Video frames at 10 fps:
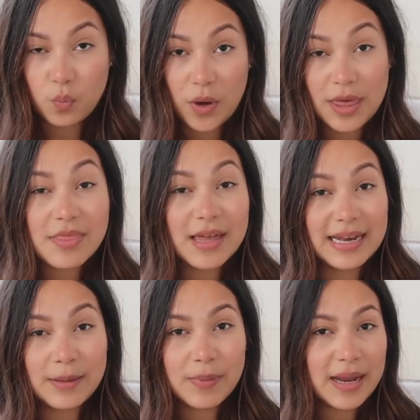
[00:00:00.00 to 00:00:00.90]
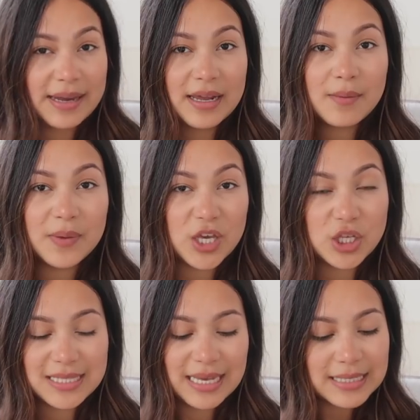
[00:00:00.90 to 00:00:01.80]
with a lip liner
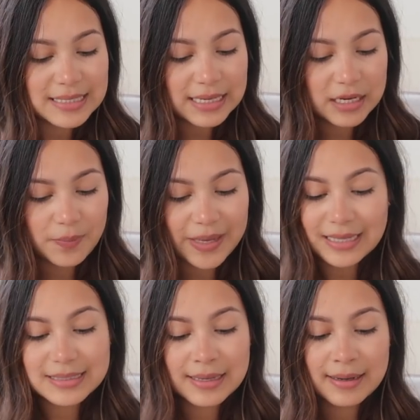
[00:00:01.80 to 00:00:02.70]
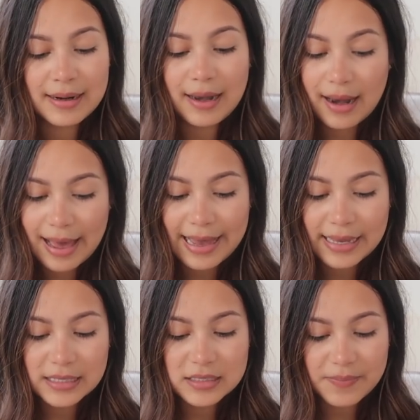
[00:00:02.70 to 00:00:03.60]
because it is a little bit
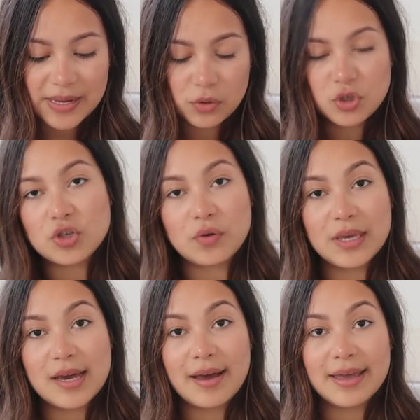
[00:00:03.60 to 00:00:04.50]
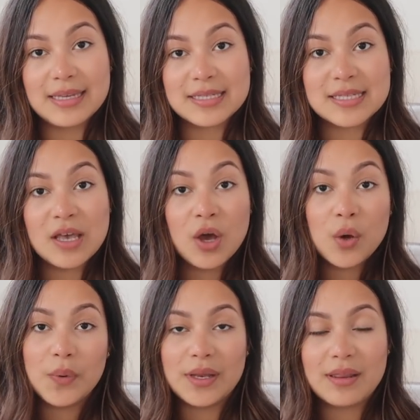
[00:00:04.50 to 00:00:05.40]
light, but I'll show you guys
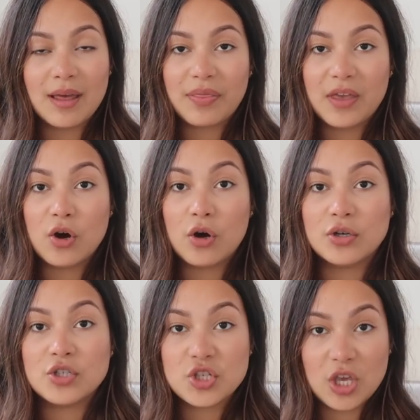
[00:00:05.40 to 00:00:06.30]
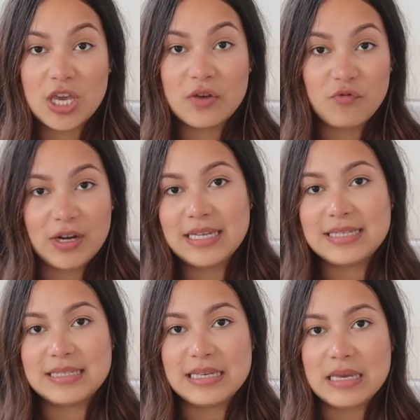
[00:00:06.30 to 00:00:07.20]
with nothing on so you can really
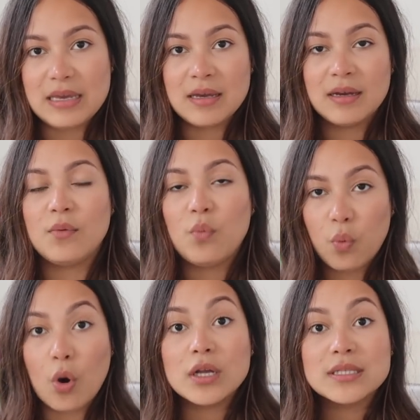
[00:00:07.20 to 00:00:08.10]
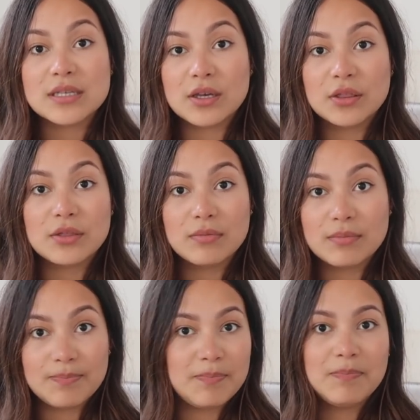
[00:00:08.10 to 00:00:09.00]
see what
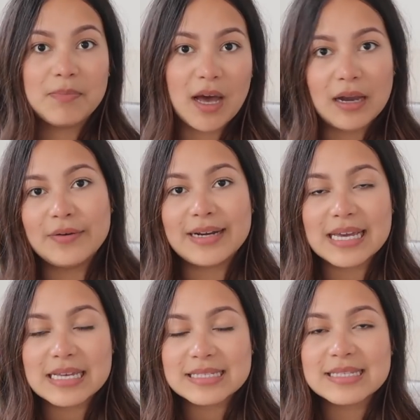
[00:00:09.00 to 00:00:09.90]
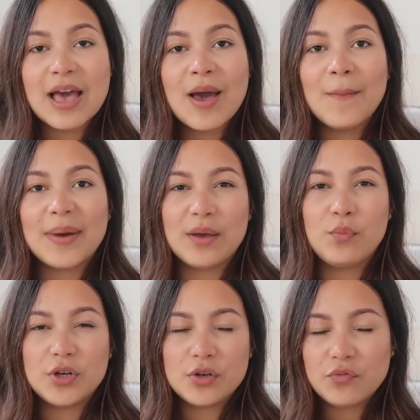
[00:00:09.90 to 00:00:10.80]
color it is, but I
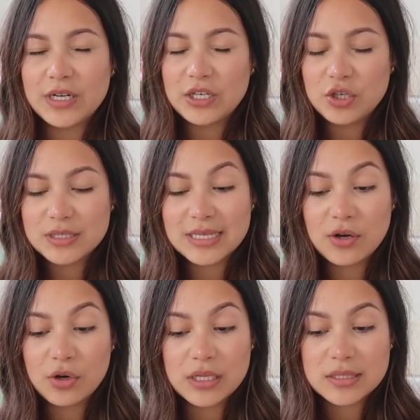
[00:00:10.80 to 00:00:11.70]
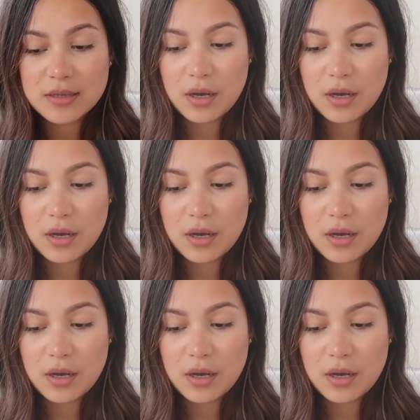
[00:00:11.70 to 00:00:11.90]
wouldn't really use it on its